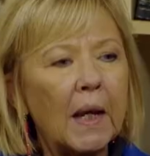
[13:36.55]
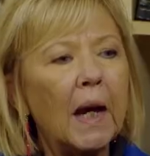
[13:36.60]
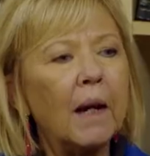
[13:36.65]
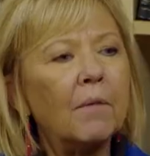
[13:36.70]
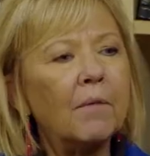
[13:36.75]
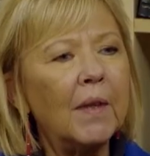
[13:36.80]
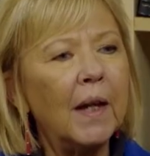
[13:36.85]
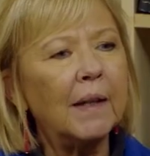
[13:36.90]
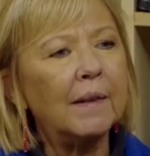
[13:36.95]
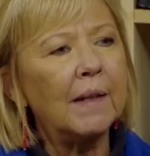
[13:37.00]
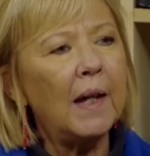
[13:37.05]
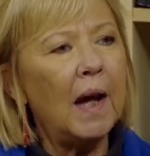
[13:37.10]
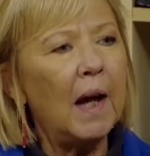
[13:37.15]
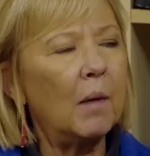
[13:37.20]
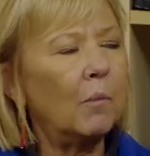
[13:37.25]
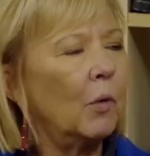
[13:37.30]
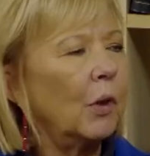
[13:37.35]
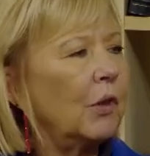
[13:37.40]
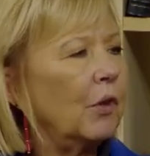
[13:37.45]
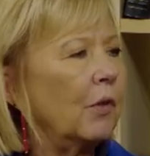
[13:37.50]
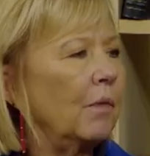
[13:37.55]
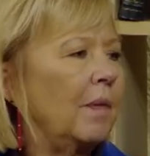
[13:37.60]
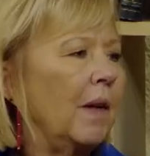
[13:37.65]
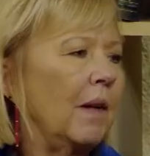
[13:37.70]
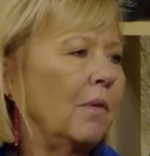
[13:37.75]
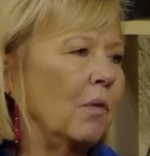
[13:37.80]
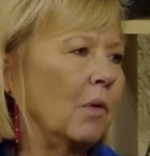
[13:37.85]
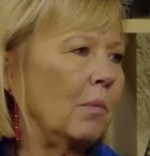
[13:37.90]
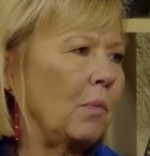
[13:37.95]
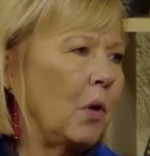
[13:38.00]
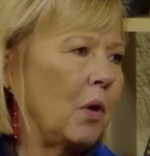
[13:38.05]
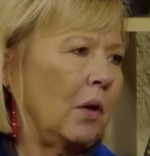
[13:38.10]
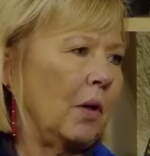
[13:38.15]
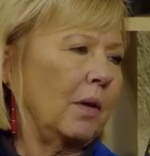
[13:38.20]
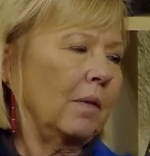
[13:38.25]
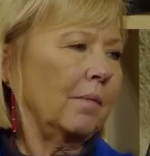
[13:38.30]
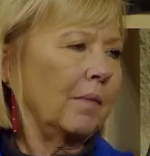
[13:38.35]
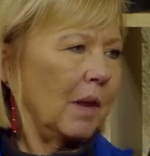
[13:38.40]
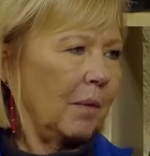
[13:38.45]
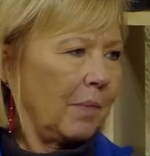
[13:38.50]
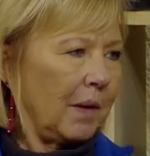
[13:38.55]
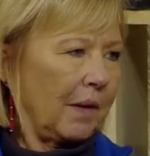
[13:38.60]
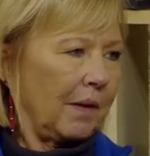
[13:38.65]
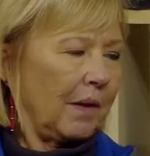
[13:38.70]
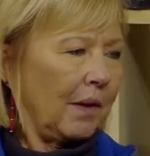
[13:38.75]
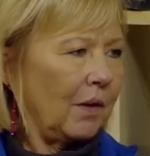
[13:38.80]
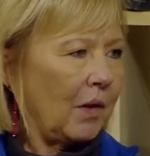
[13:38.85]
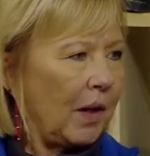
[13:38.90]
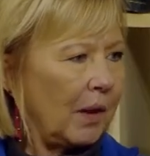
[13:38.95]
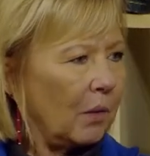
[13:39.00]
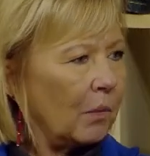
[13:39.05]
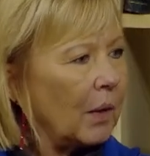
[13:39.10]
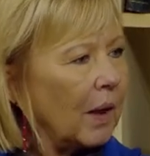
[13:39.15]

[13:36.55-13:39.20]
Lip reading: Of that time, what's your favorite part about the United